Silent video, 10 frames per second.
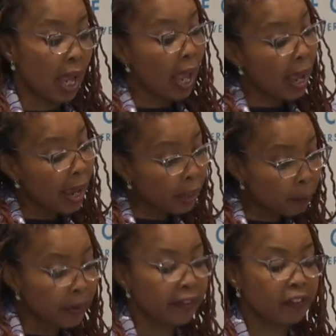and
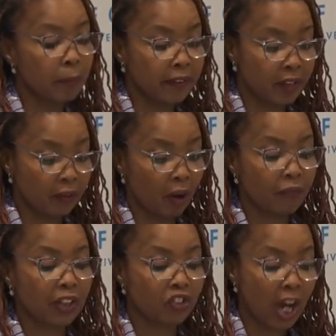be dismissive of
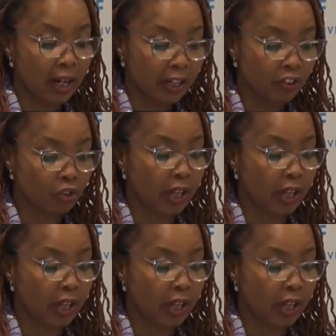the challenge to